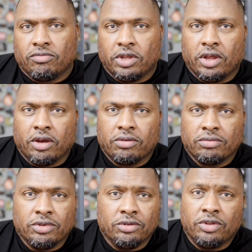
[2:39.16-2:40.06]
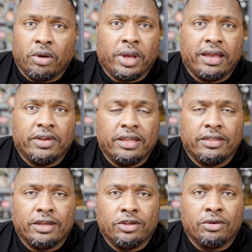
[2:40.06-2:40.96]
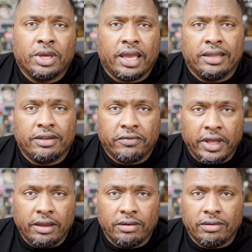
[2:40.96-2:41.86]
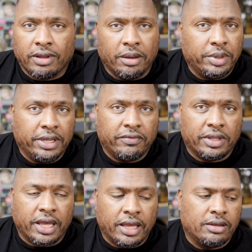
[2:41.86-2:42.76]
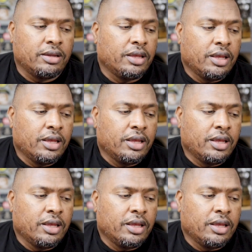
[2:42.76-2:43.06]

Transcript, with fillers: You know, you don't have anything you can't defend. I believe in that.